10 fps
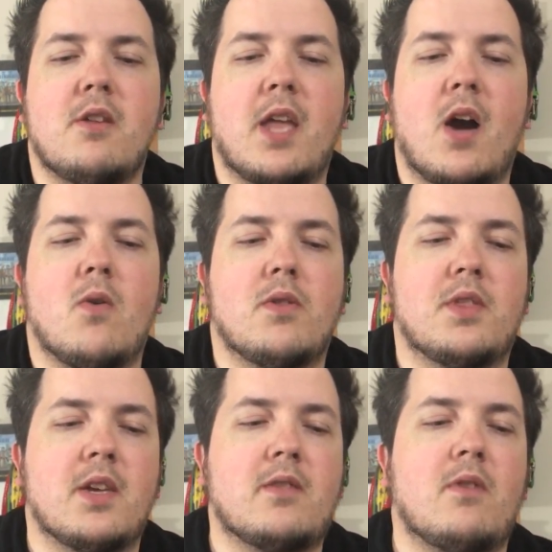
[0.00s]
Now,
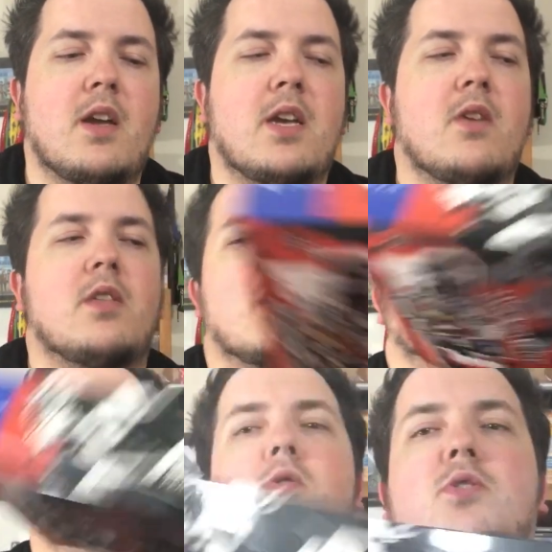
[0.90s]
this right here that I
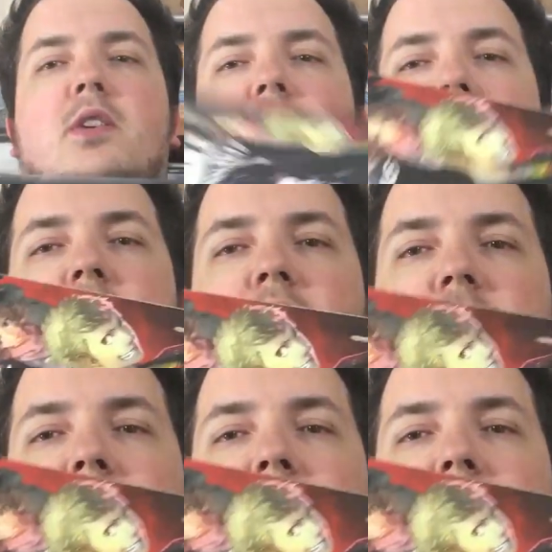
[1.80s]
purchased is